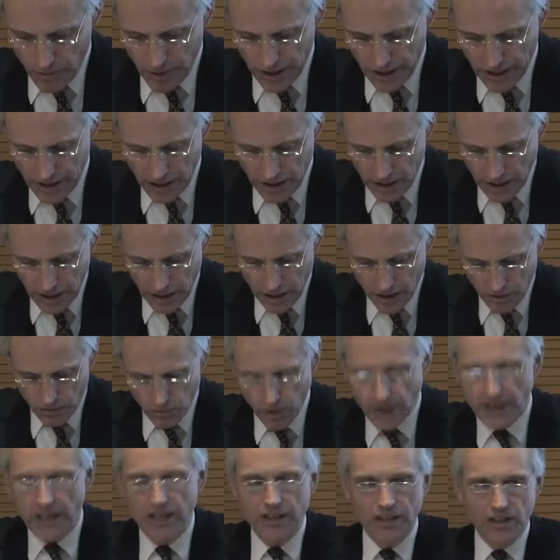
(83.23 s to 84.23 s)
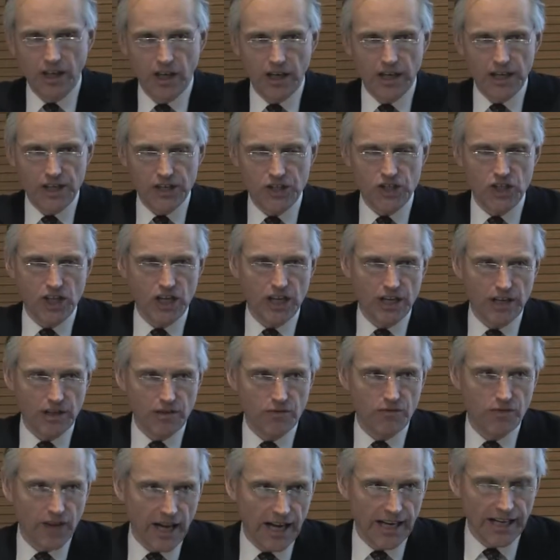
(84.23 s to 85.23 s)
We recognise
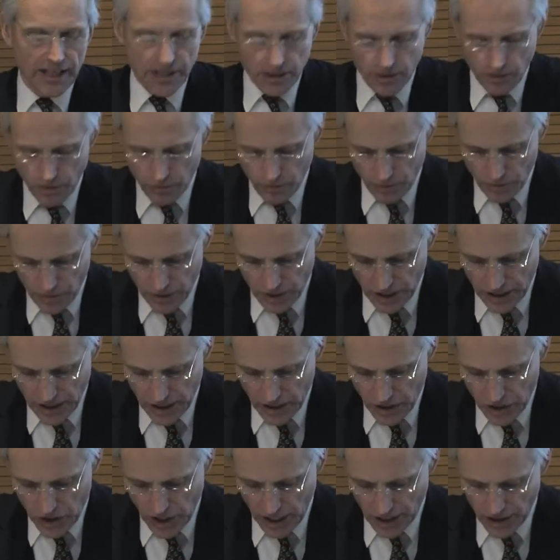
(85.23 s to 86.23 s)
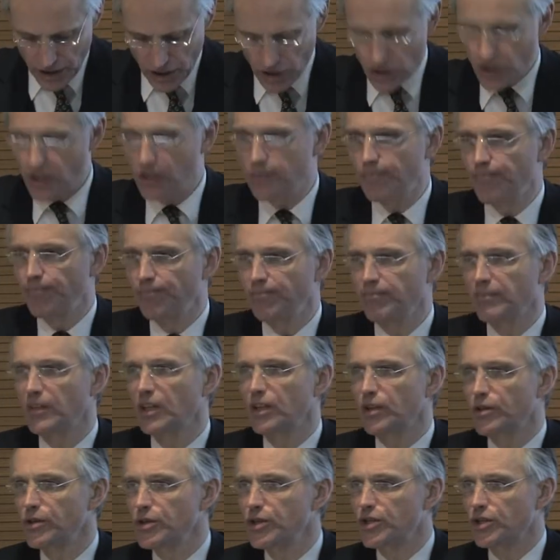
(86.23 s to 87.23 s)
and value the sector's
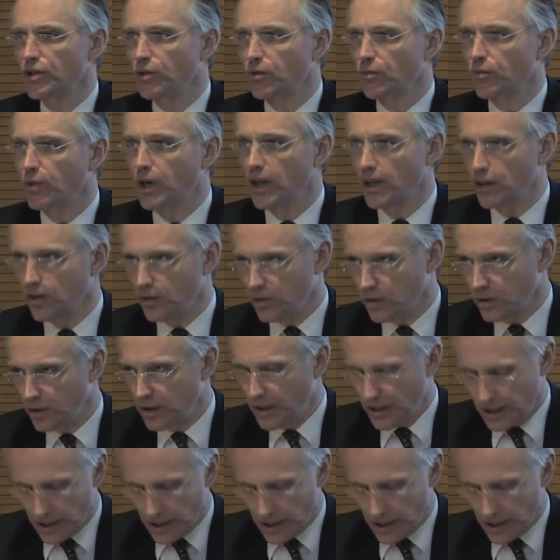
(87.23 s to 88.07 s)
crucial role